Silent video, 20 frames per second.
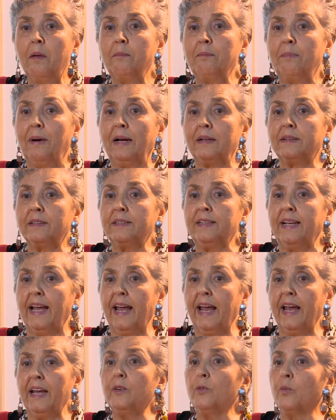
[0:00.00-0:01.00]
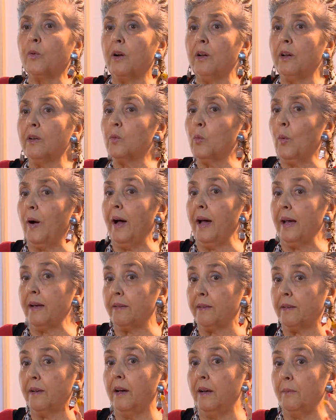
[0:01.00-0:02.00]
but gained
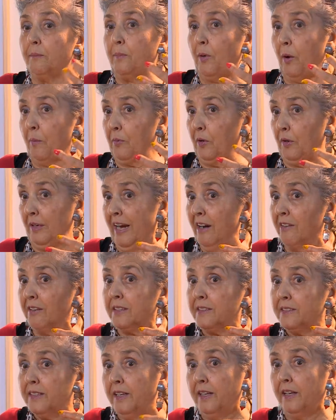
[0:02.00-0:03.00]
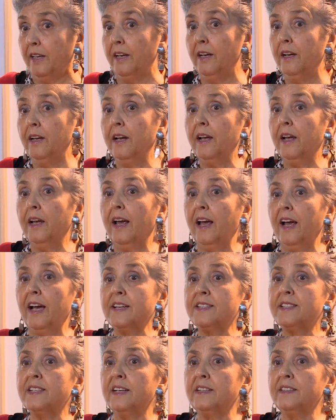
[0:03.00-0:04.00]
worldwide popularity
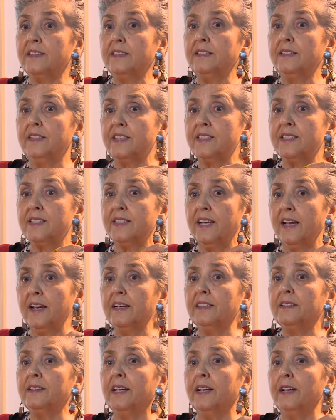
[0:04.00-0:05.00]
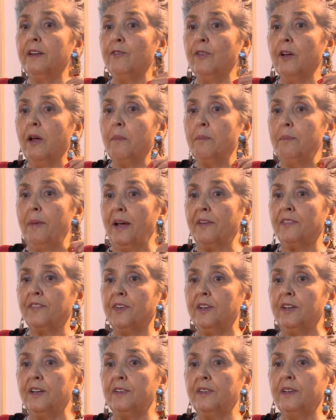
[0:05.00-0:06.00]
as a distinctive
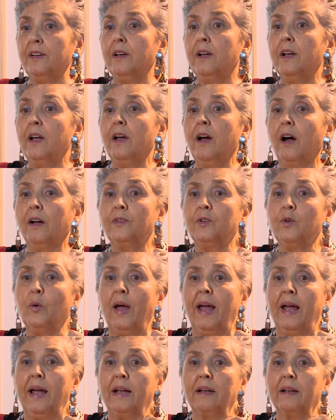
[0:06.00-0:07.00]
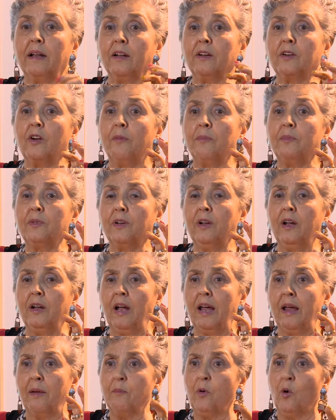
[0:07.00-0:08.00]
method to handle
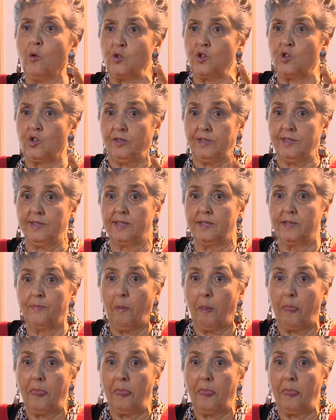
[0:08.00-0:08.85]
emotions.